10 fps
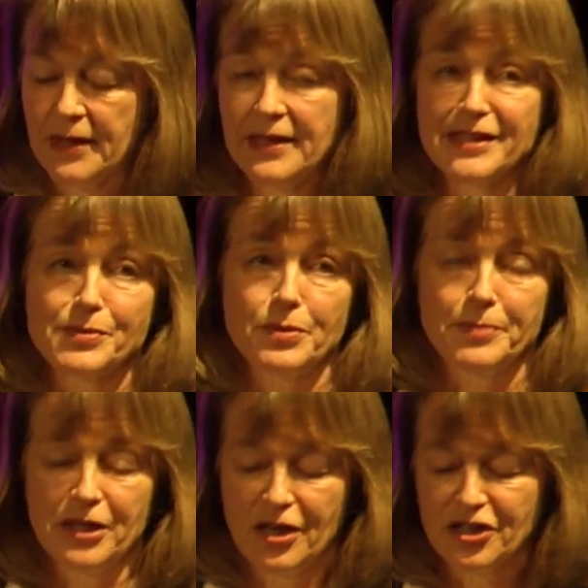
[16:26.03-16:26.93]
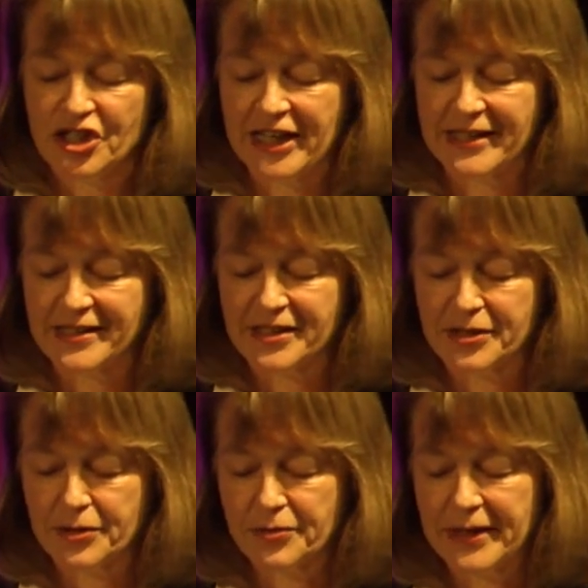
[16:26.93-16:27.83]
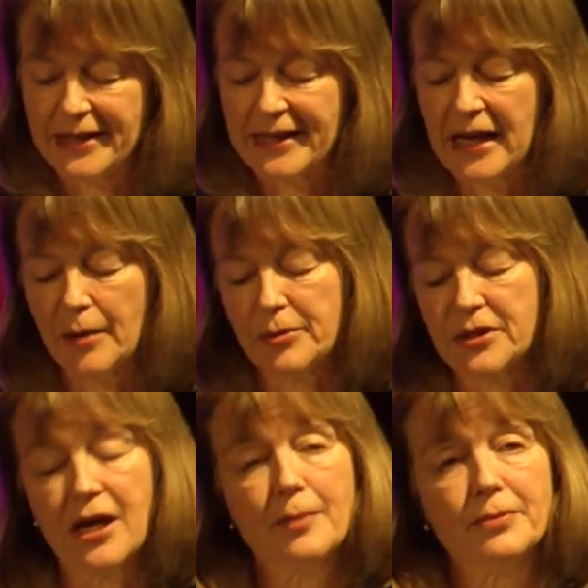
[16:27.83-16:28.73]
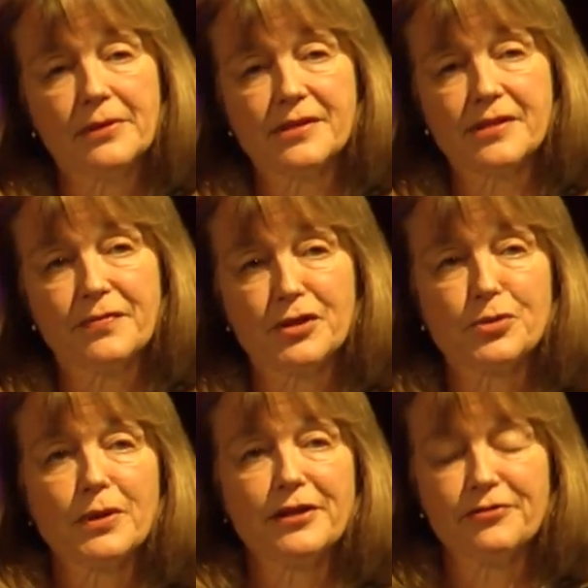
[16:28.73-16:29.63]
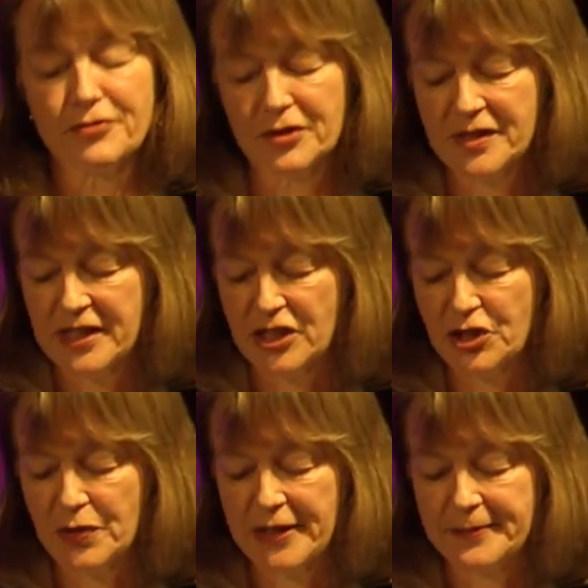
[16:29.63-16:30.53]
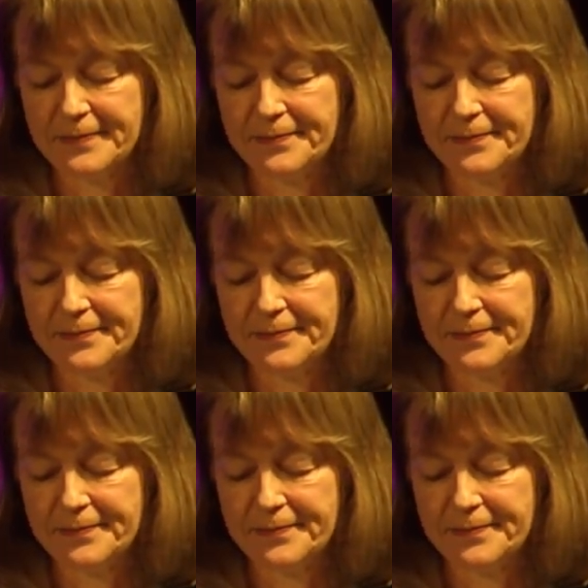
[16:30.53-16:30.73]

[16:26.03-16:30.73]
This will be our chance to create the Albertopolis of the 21st century.